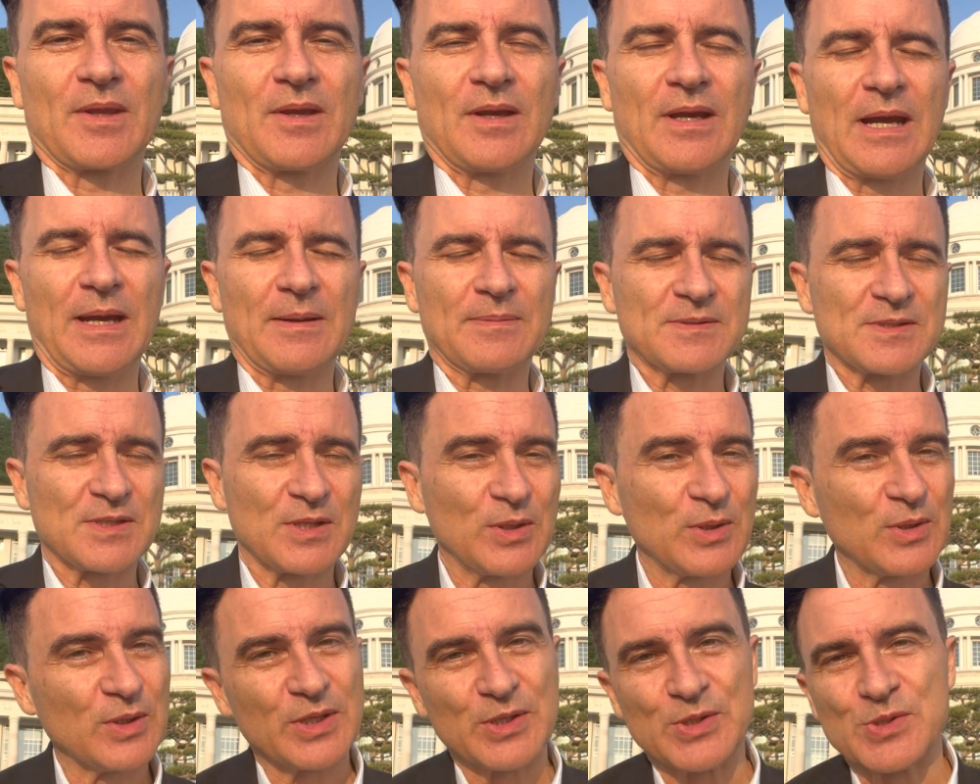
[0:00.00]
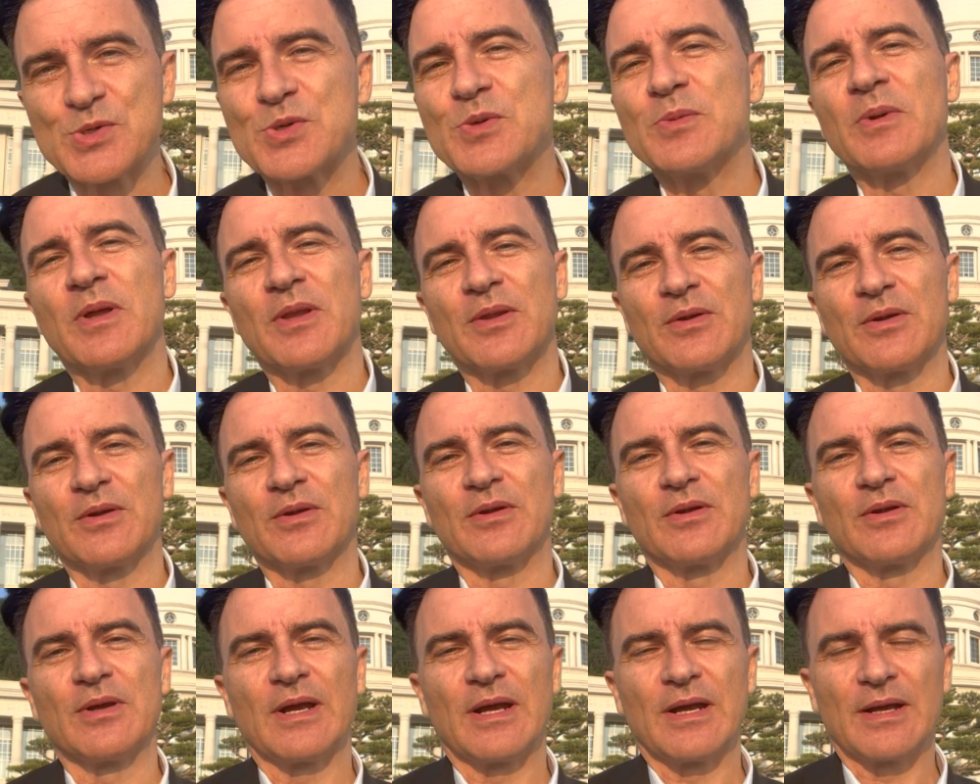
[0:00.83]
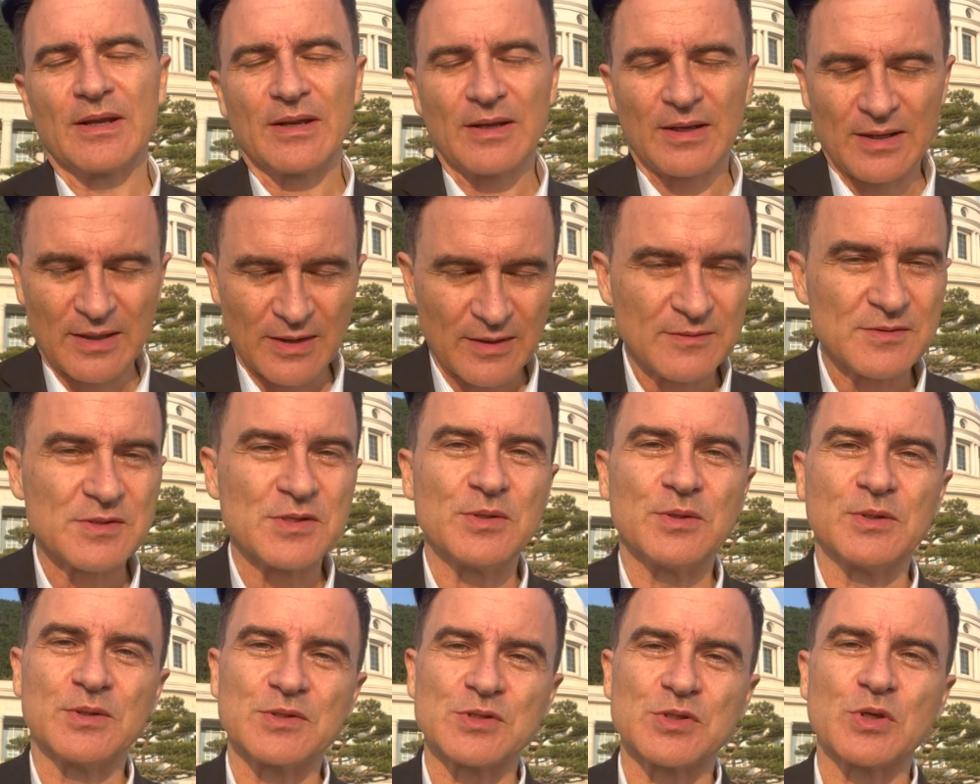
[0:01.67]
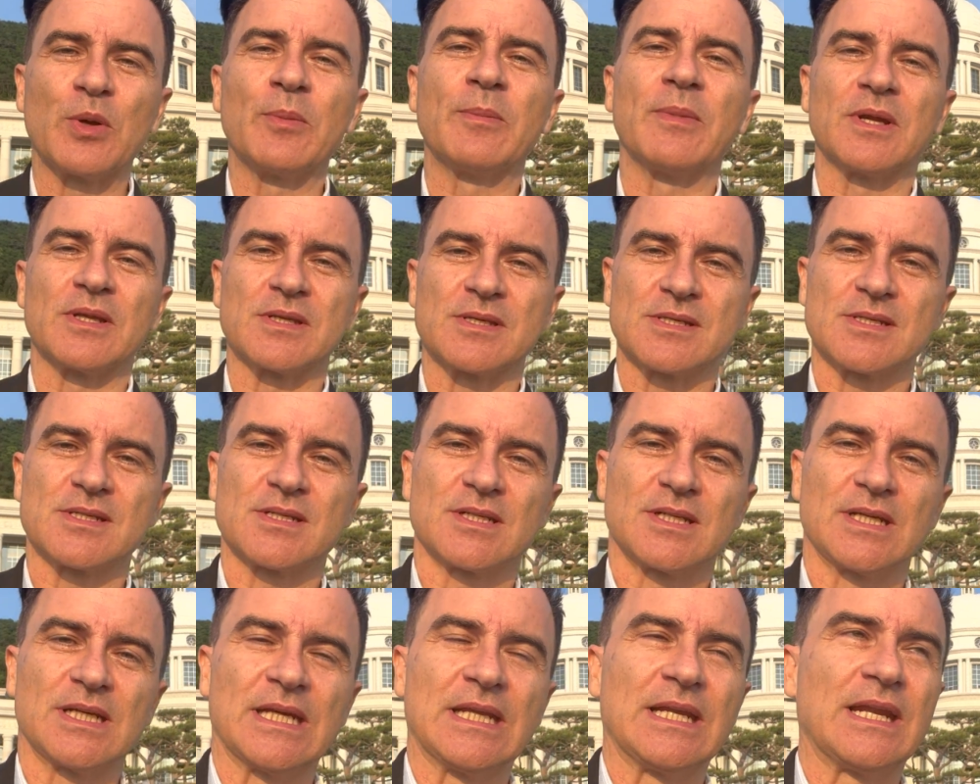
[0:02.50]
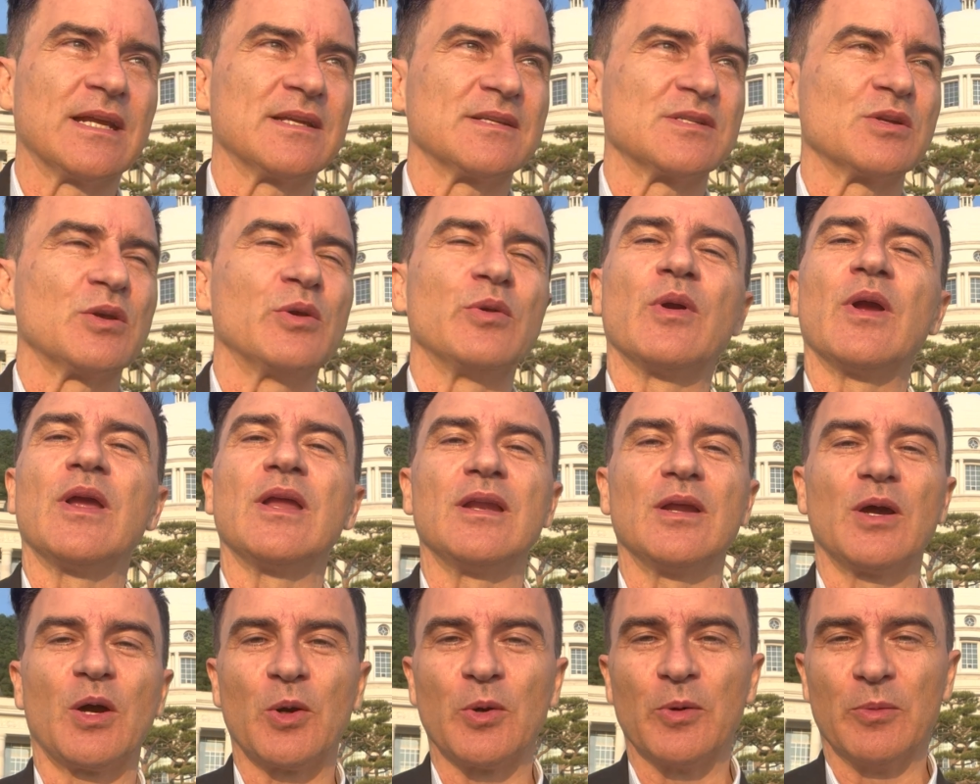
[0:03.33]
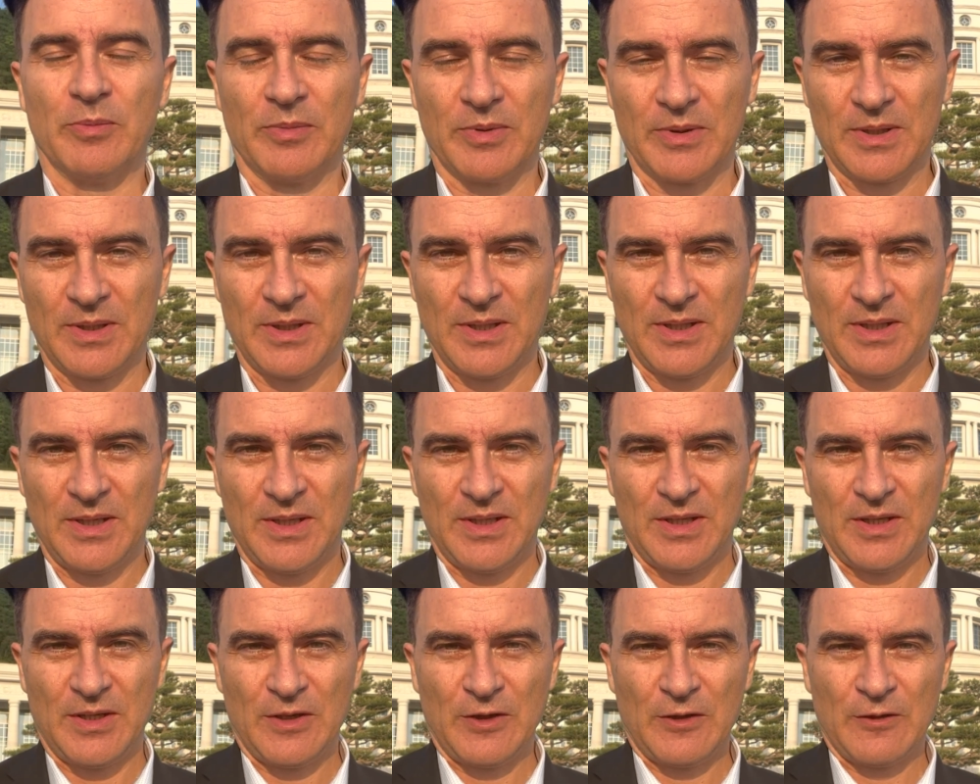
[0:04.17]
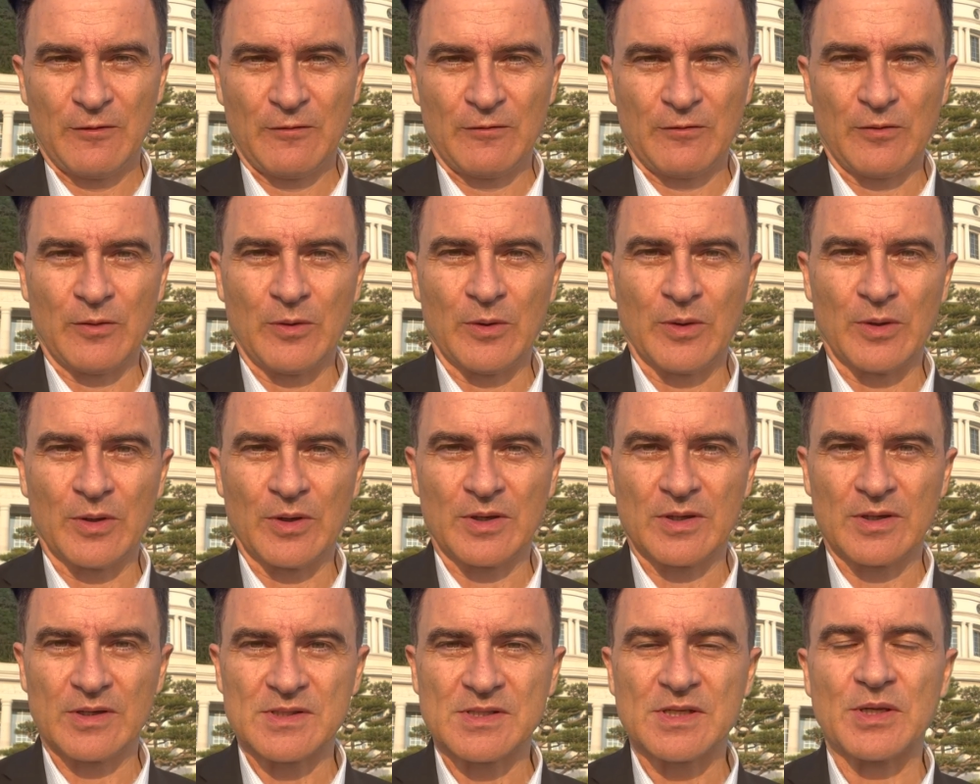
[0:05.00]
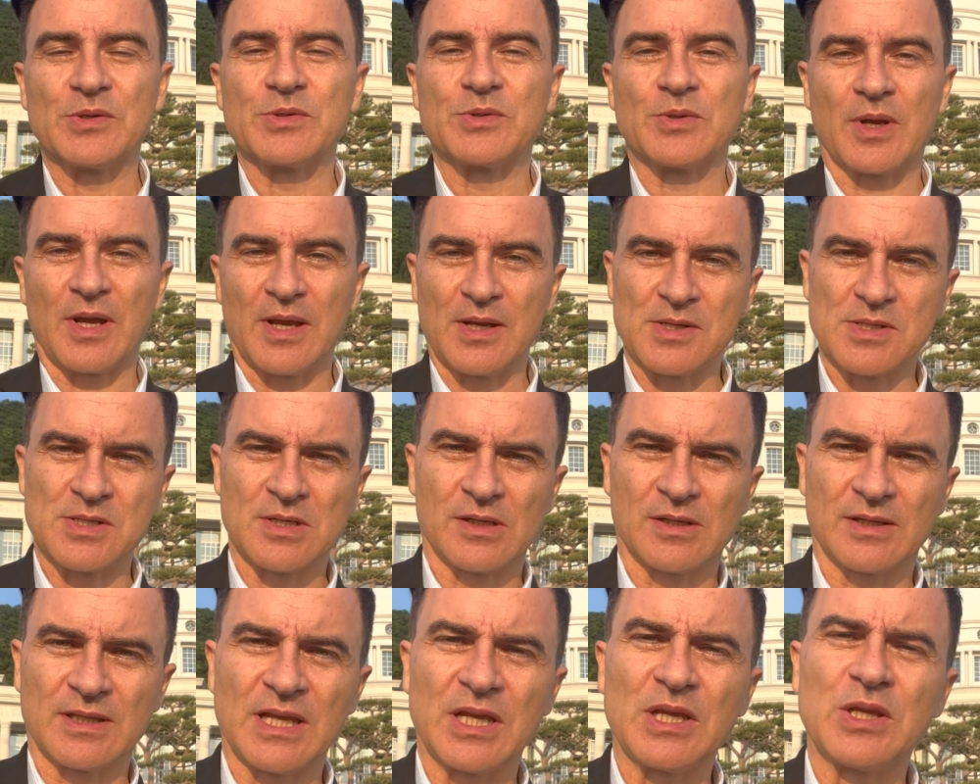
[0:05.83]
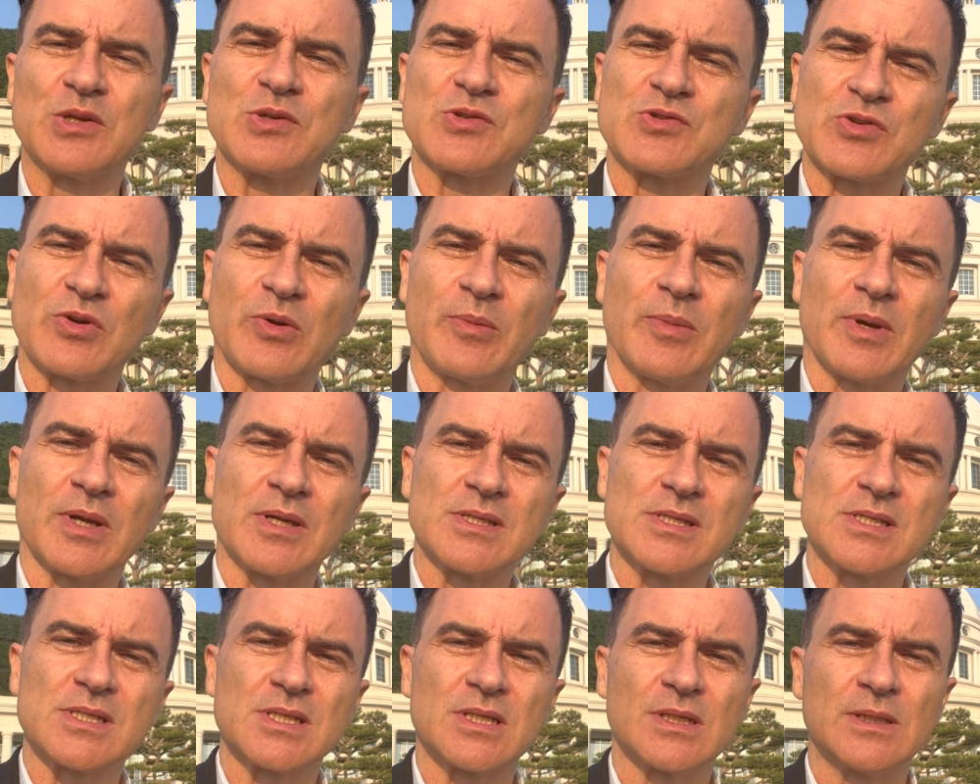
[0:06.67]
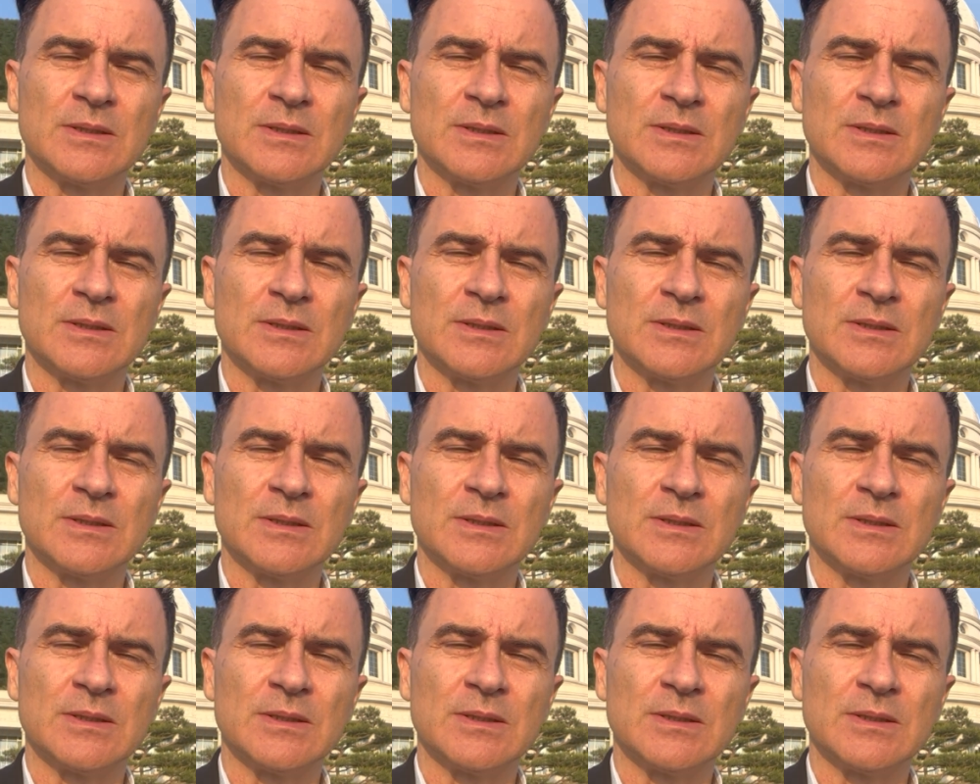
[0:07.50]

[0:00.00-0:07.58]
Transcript: absolutely True Mother loves you so much and has a great hope for Central Asia. Thank you so much.